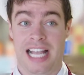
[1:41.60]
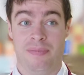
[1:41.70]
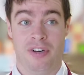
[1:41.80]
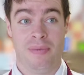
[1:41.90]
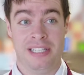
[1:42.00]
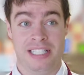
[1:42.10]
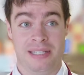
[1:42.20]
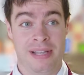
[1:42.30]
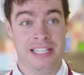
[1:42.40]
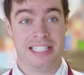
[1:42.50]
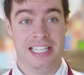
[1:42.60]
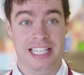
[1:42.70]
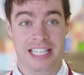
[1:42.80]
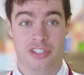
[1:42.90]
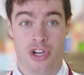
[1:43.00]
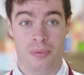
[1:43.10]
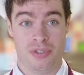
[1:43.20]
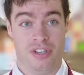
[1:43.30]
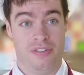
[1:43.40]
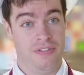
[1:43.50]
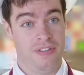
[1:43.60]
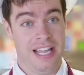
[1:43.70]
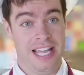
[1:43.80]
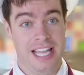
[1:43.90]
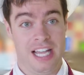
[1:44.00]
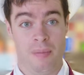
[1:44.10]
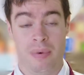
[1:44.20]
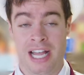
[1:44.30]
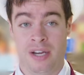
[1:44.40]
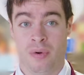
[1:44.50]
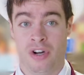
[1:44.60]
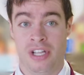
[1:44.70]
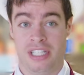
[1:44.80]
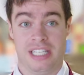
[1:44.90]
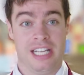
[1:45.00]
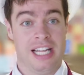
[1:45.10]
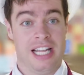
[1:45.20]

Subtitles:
helped our business immensely in terms of brand awareness.